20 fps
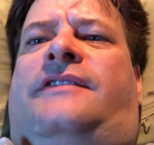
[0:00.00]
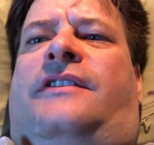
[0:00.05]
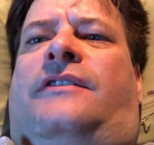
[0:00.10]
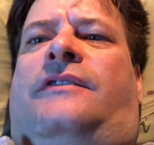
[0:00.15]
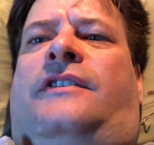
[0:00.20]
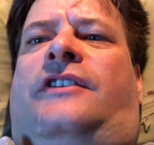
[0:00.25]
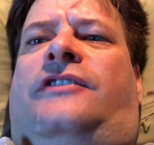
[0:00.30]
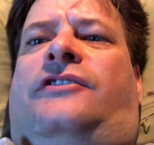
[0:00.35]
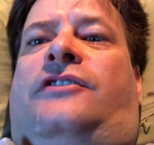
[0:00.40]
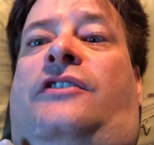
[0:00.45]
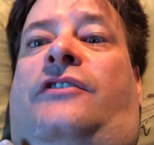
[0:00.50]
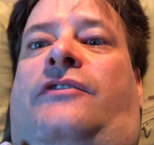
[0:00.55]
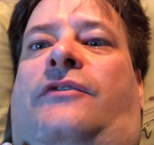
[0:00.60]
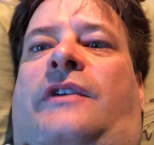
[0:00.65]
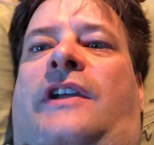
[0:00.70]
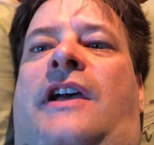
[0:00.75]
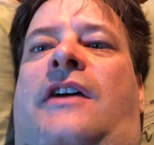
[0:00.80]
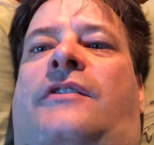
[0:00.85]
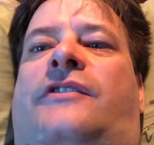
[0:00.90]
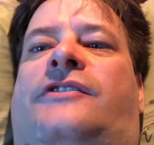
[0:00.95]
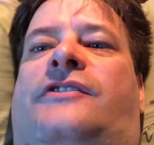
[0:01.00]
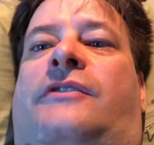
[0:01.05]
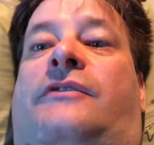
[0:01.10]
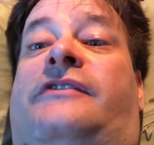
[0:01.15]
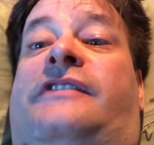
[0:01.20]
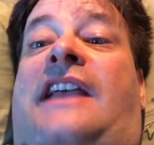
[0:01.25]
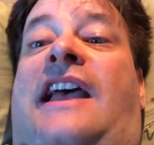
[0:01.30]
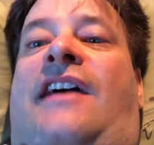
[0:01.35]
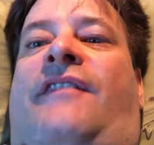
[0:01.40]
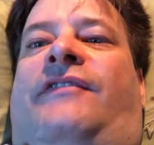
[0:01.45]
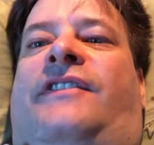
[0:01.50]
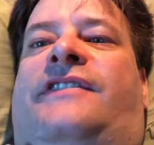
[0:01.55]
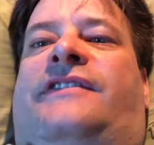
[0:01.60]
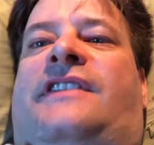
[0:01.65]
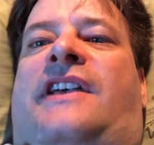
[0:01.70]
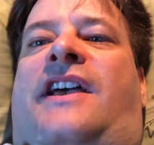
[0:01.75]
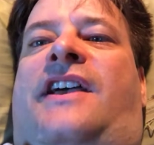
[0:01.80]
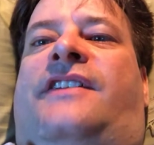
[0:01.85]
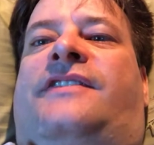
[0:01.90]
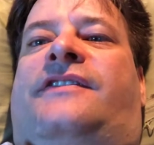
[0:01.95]
that only took three hours. So it was half the
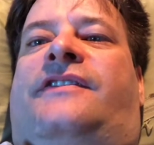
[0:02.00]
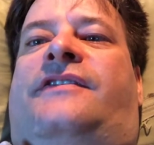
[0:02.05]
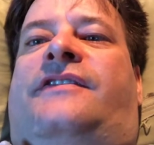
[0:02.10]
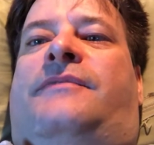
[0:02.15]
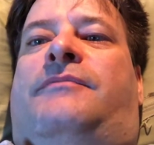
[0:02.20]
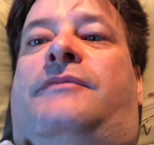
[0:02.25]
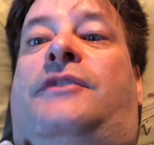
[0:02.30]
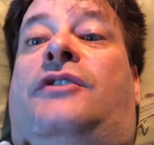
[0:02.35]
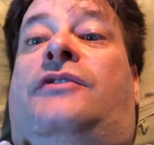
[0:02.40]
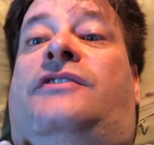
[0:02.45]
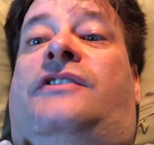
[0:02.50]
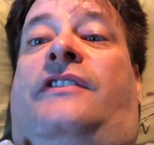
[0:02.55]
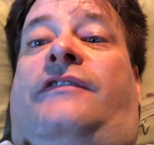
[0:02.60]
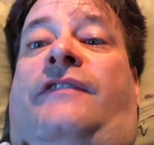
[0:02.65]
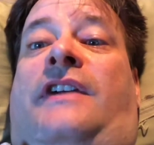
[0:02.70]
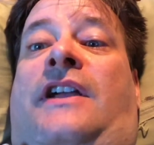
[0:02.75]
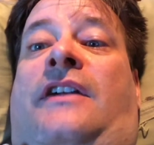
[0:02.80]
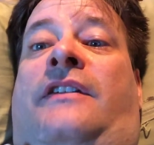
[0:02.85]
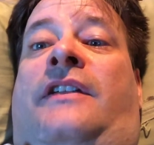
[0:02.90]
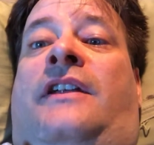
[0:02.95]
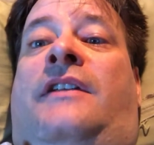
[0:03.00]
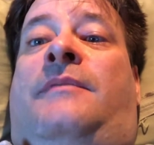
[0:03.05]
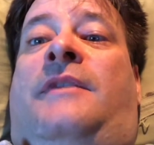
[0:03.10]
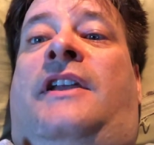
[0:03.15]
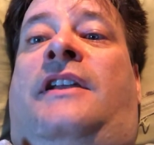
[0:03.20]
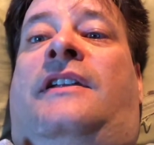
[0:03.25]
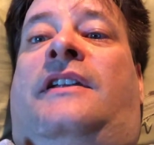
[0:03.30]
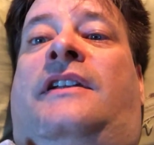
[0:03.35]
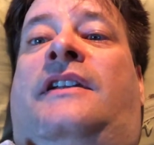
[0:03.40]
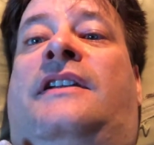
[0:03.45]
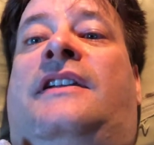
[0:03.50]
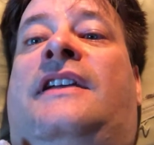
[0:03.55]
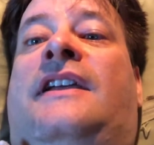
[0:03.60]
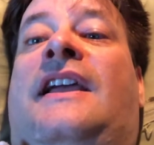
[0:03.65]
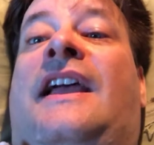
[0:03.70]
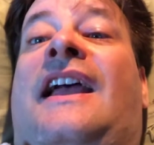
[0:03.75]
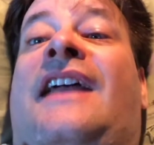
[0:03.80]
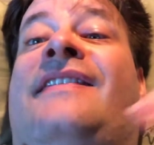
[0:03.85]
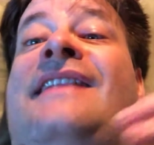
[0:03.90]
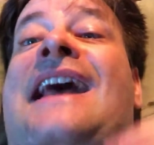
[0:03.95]
size of the music file that I made,
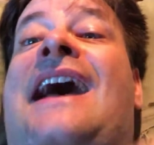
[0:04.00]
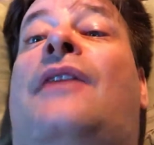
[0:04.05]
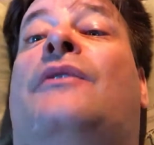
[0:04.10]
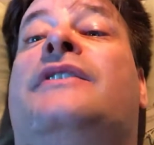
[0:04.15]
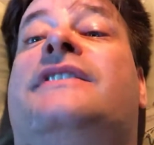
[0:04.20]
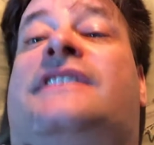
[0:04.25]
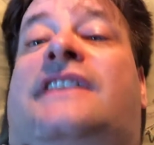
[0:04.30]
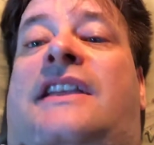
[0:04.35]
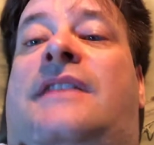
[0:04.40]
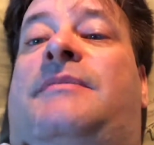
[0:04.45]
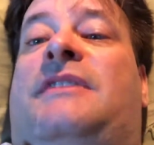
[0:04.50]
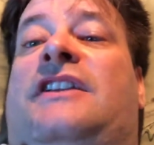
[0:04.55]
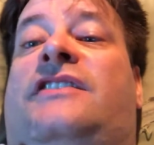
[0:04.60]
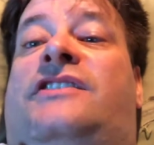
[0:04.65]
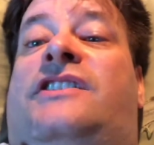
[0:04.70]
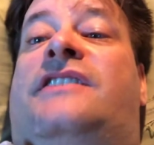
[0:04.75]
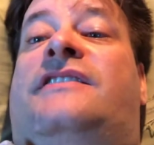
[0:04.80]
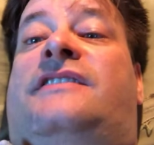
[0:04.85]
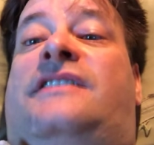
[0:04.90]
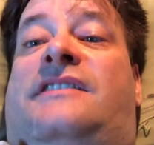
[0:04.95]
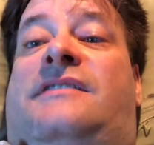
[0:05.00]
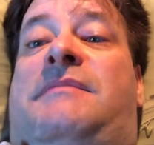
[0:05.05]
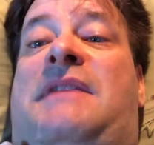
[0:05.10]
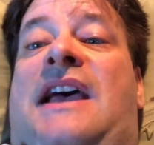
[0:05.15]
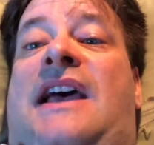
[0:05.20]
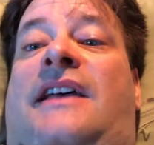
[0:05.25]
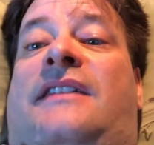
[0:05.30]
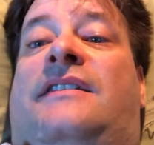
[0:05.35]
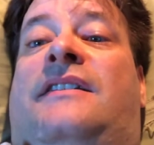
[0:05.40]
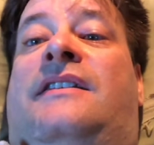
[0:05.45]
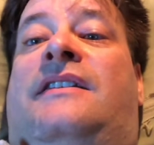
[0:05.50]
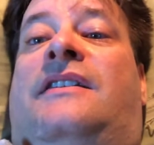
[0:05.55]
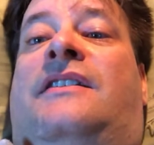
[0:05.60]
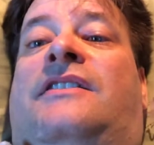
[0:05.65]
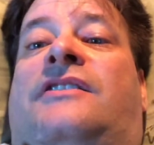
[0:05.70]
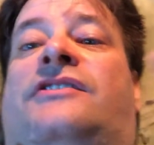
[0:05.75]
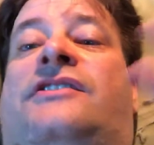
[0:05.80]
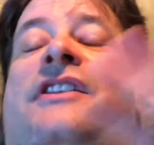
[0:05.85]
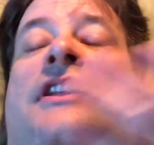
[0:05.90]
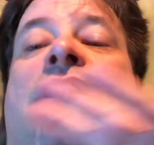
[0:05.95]
and that was skipping just as bad.
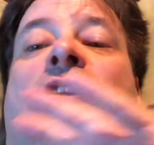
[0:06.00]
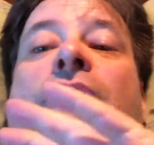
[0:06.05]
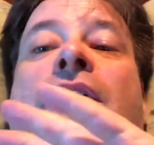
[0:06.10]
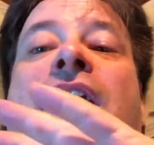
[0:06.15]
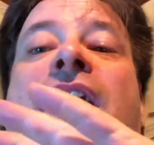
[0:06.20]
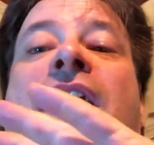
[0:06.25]
So now